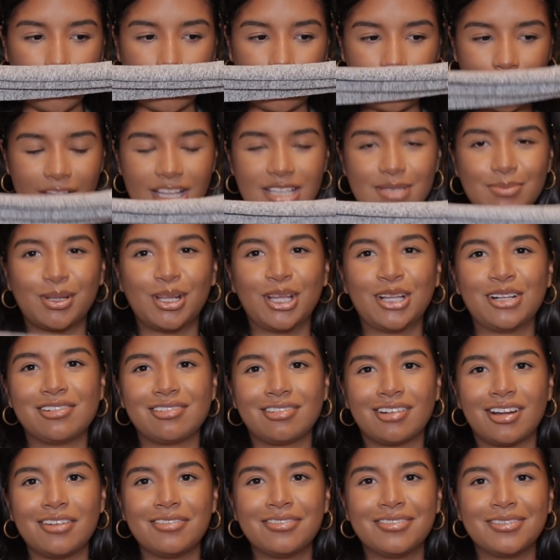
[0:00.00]
they smell like
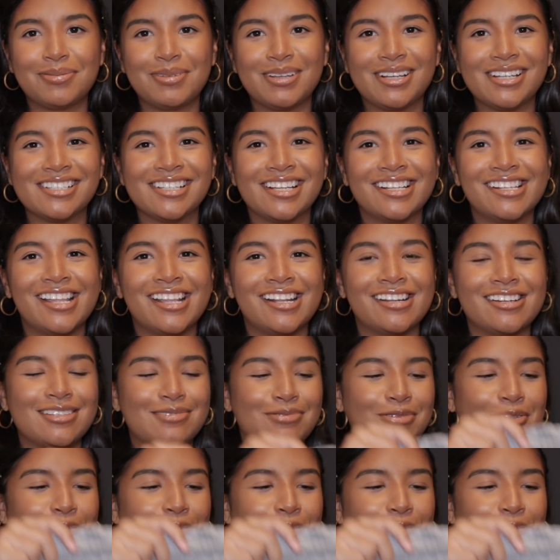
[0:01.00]
drift because I did just for